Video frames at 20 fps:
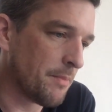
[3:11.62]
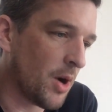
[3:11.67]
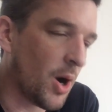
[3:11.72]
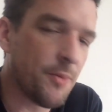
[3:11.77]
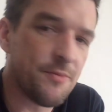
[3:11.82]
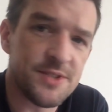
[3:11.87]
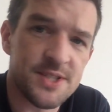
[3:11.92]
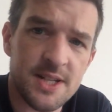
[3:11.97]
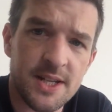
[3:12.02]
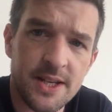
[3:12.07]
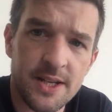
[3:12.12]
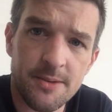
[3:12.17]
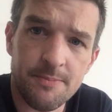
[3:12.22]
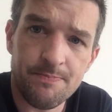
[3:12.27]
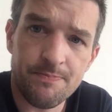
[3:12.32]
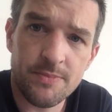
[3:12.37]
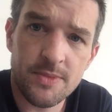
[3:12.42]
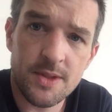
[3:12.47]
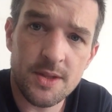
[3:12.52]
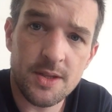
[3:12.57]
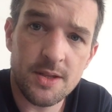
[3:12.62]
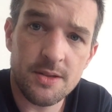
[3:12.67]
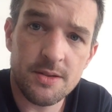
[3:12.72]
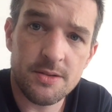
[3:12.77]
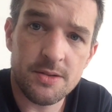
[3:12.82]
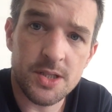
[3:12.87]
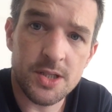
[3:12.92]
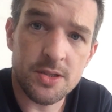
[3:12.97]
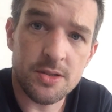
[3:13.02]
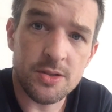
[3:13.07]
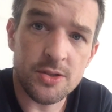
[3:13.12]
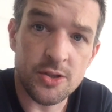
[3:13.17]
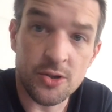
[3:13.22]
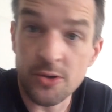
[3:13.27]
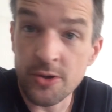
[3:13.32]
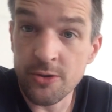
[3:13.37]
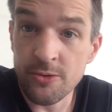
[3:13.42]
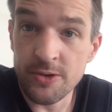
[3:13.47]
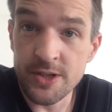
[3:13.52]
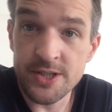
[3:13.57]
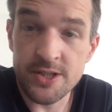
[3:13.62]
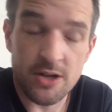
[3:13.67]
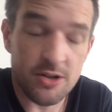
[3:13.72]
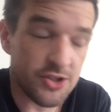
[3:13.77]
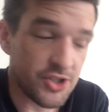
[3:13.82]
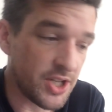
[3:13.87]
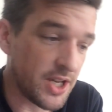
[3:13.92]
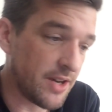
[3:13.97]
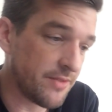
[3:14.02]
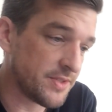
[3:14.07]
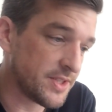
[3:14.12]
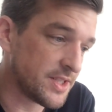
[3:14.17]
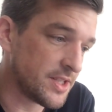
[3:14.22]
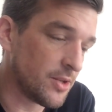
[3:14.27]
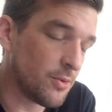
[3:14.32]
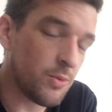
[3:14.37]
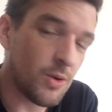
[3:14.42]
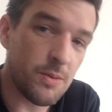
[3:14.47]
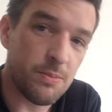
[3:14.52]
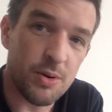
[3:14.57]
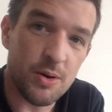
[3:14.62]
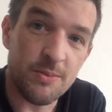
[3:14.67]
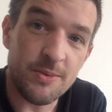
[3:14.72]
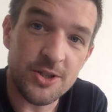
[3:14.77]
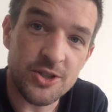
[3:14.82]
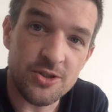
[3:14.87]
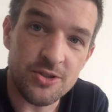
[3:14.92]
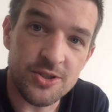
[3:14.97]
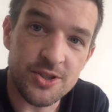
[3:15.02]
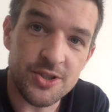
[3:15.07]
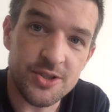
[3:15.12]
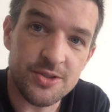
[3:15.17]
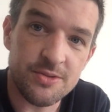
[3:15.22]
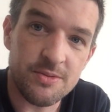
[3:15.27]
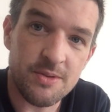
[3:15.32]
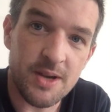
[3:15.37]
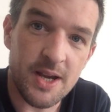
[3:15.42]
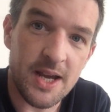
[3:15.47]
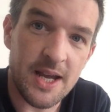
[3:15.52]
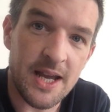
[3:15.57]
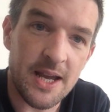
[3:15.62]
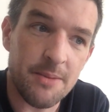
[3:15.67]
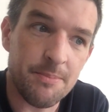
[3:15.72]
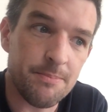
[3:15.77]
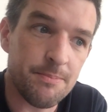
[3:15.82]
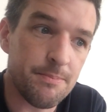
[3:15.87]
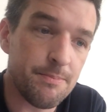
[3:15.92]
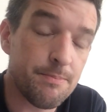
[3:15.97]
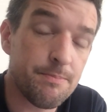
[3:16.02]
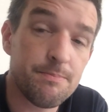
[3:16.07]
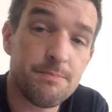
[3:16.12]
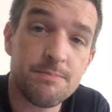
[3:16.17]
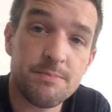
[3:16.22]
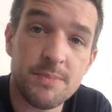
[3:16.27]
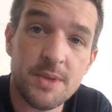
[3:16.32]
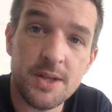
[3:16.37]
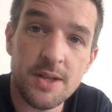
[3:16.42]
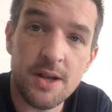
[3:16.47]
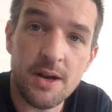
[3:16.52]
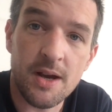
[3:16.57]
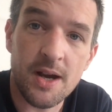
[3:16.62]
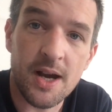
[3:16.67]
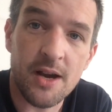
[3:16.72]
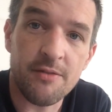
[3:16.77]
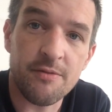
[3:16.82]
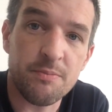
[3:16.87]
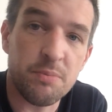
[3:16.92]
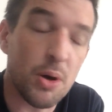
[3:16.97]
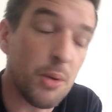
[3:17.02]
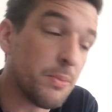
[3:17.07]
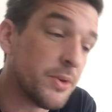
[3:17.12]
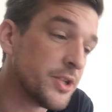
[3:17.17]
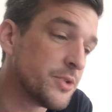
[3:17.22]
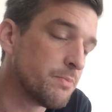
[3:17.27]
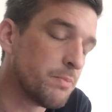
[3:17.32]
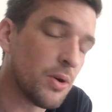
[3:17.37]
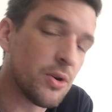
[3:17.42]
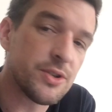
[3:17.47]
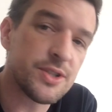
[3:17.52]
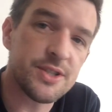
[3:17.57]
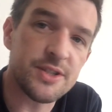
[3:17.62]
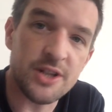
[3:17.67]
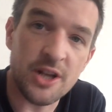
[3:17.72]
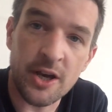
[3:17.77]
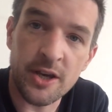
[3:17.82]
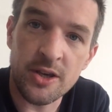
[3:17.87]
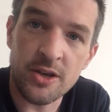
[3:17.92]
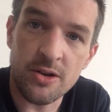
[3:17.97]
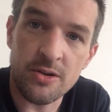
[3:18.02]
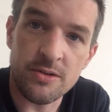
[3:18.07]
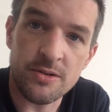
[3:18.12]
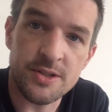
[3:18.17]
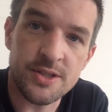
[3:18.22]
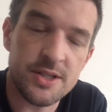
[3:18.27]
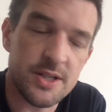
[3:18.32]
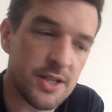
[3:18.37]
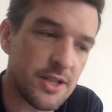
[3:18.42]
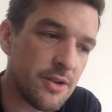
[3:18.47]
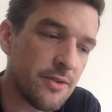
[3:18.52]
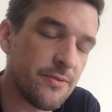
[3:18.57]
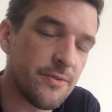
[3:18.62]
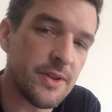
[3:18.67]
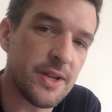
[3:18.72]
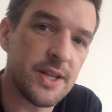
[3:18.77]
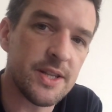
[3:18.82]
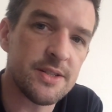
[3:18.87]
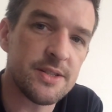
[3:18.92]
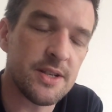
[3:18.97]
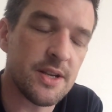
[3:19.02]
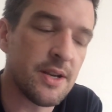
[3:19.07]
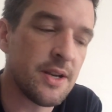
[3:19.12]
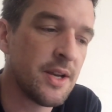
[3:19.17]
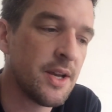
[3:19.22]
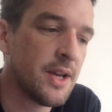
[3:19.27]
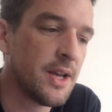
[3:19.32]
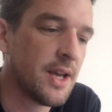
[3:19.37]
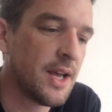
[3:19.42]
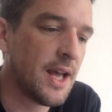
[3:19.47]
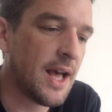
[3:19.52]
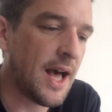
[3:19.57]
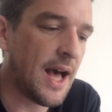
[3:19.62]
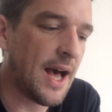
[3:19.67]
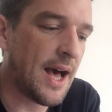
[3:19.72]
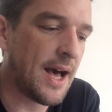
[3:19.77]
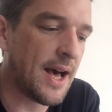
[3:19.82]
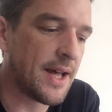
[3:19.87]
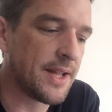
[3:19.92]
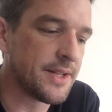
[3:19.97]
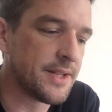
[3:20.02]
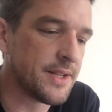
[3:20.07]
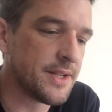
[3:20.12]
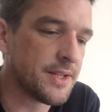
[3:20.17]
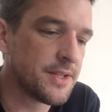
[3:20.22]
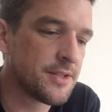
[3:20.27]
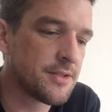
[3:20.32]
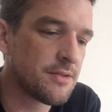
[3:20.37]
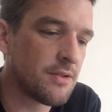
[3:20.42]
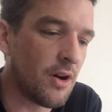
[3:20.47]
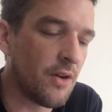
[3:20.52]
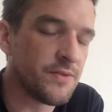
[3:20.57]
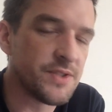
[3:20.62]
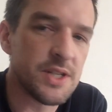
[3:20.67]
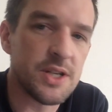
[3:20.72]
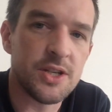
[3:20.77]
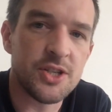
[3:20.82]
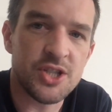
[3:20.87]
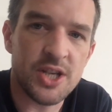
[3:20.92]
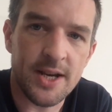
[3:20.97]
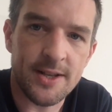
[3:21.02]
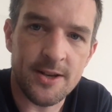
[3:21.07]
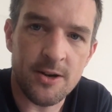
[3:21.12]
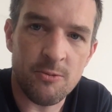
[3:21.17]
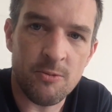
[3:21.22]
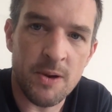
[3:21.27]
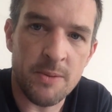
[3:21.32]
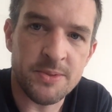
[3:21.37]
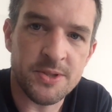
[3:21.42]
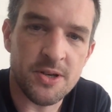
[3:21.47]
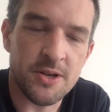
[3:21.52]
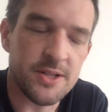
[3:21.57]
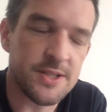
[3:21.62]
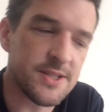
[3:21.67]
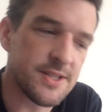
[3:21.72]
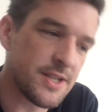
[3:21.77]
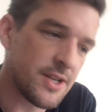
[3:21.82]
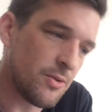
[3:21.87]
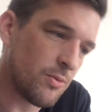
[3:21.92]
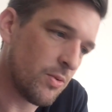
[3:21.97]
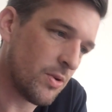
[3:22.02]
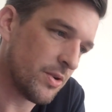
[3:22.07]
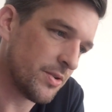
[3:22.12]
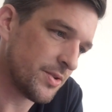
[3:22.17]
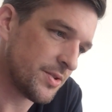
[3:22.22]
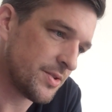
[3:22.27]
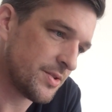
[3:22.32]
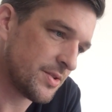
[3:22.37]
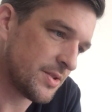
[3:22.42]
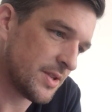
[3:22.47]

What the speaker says: Obviously, do your research. You have to see what publishers have published books like yours that you can fit into, and obviously check their website to see what